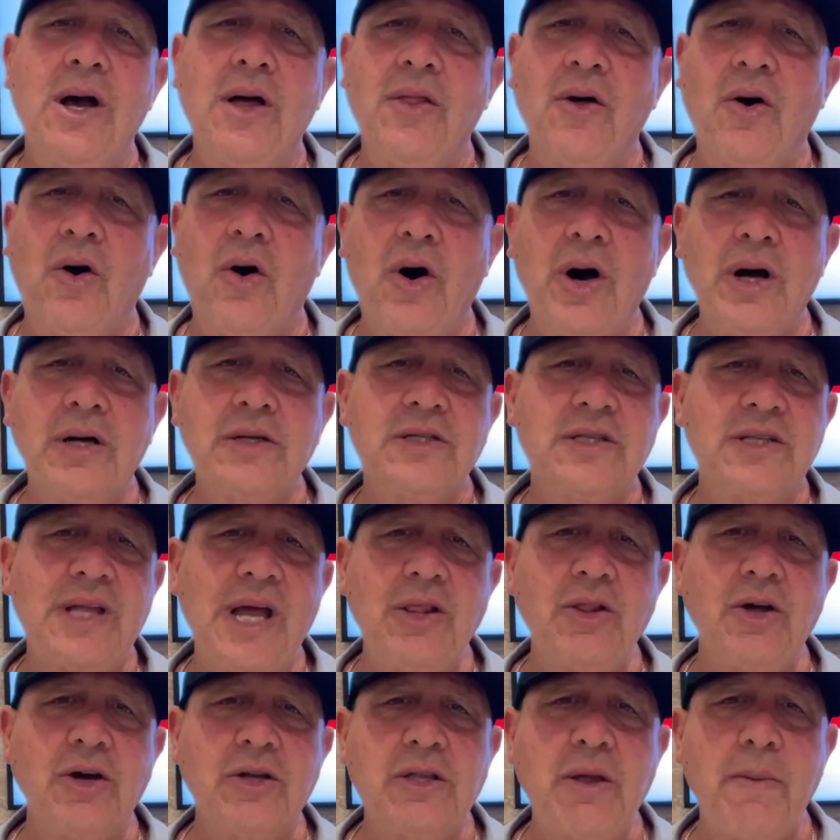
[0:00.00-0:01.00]
The Hawks,
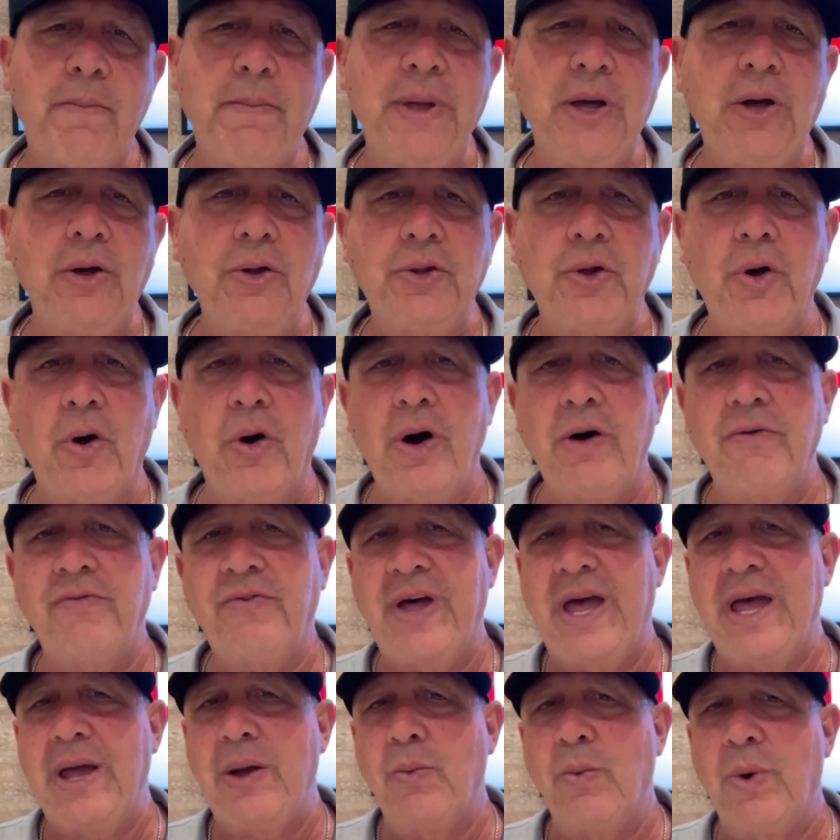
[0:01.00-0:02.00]
they look to build
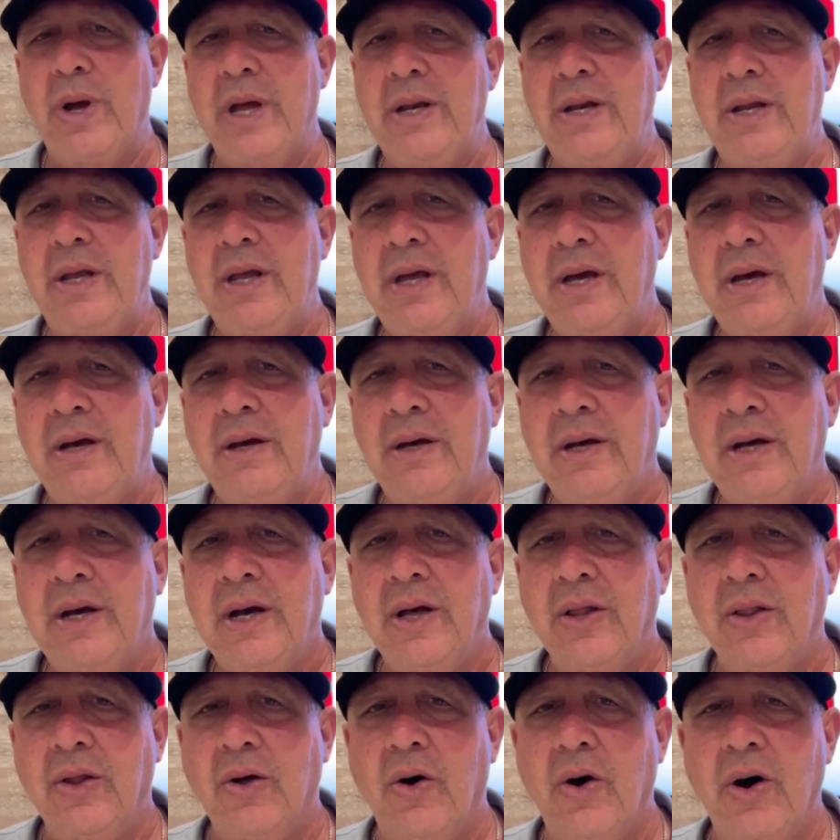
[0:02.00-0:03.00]
off a win here.
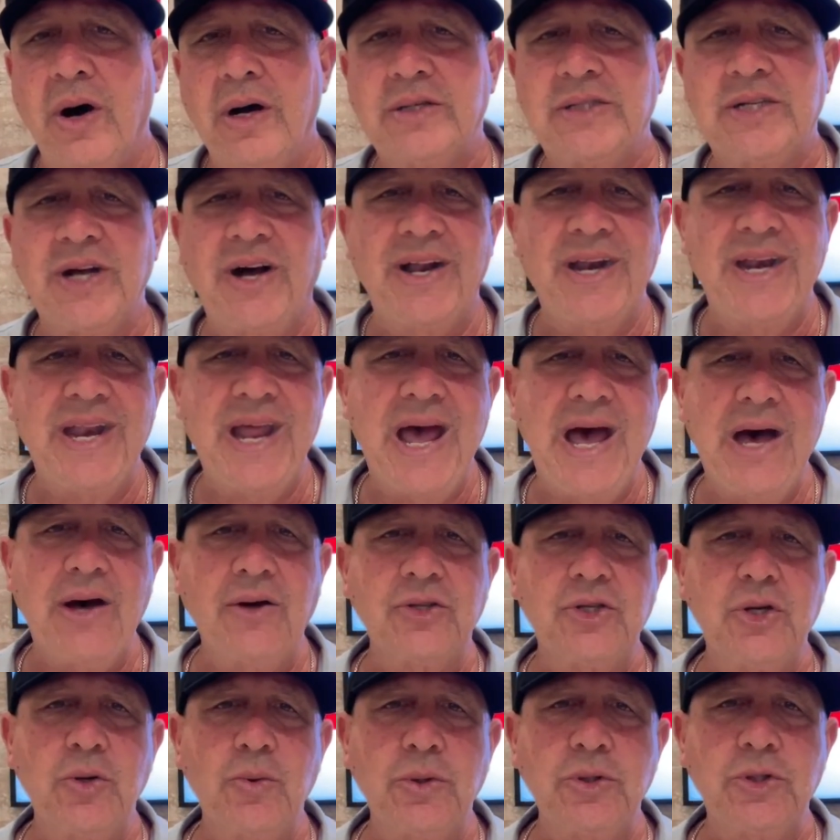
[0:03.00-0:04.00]
The Hawks are
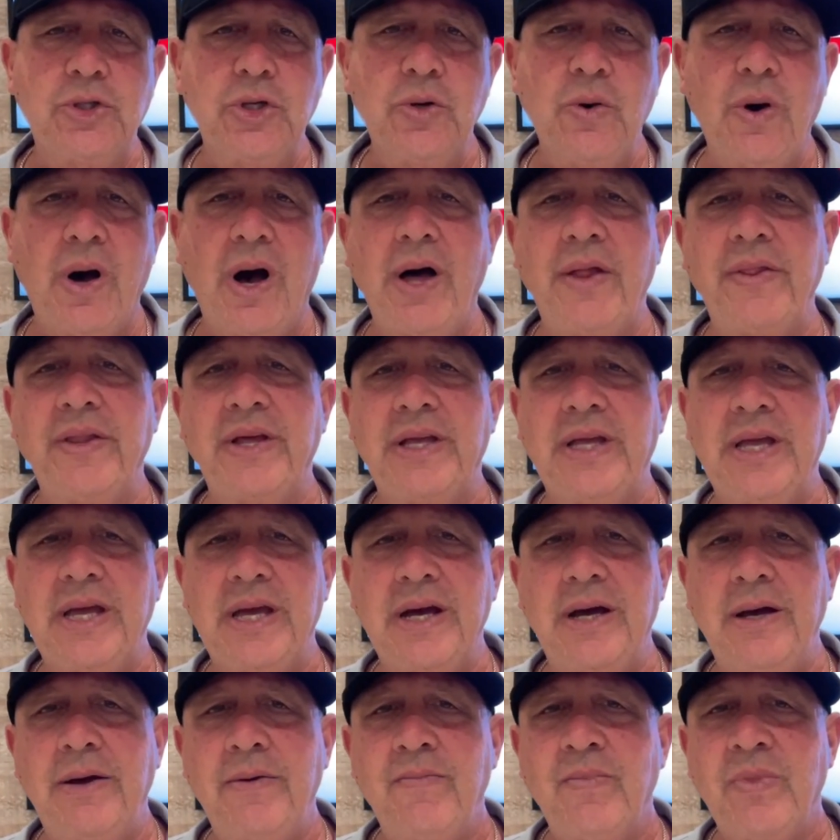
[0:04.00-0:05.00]
now 2 and 2 on the
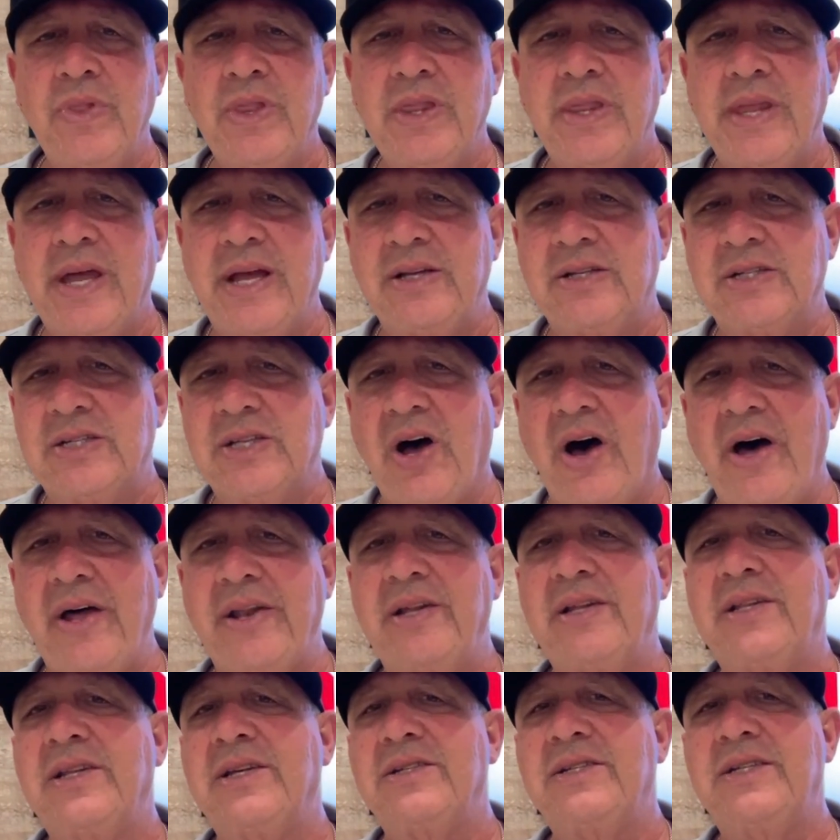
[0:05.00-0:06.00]
year. They
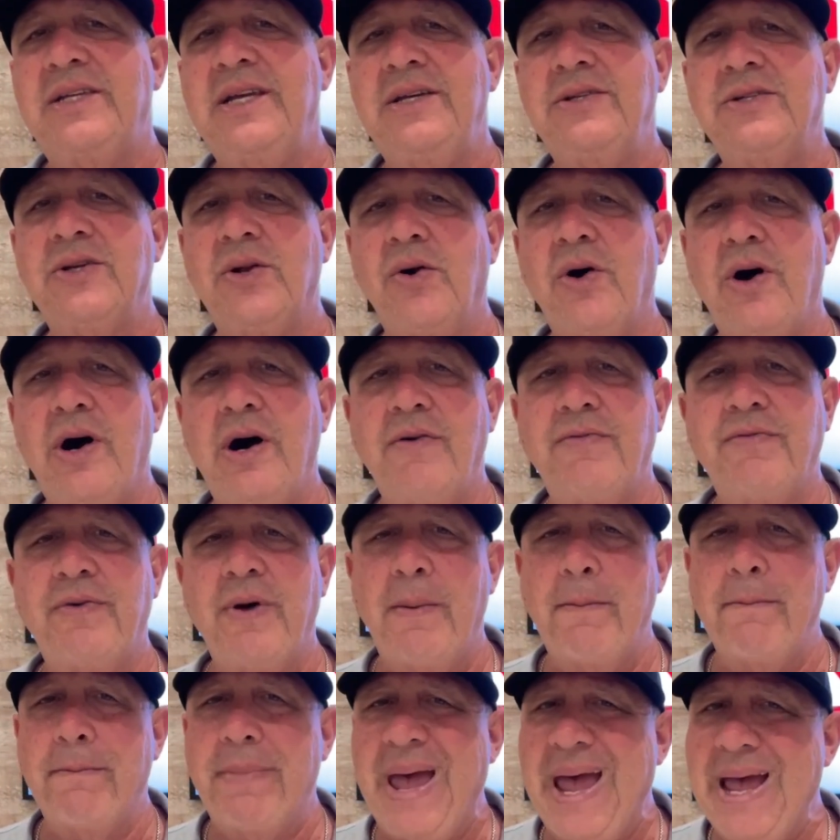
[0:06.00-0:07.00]
started the season
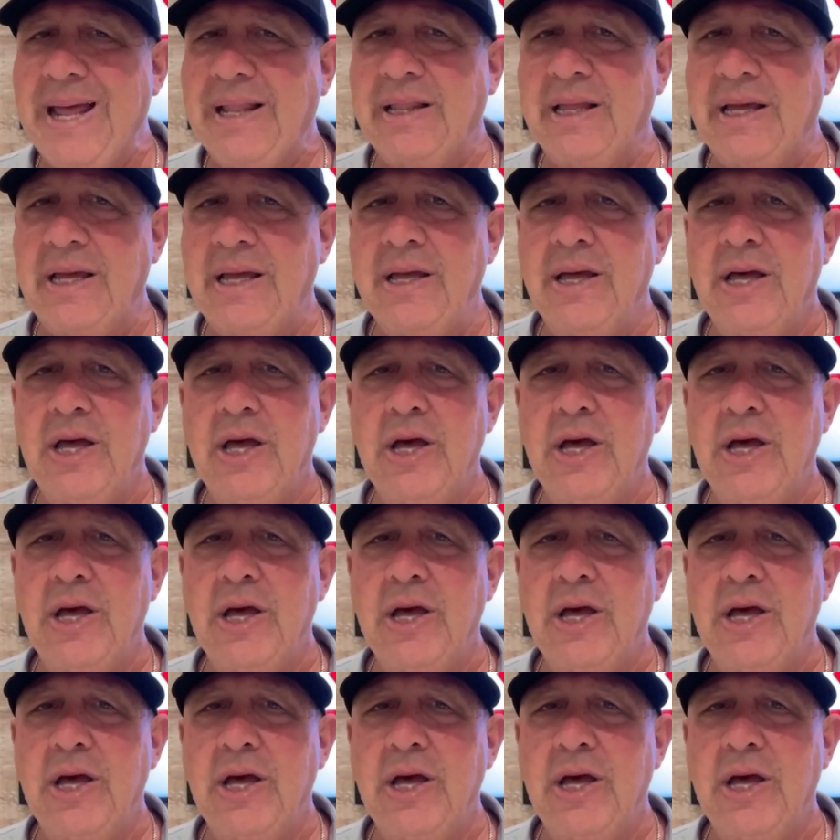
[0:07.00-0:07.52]
off badly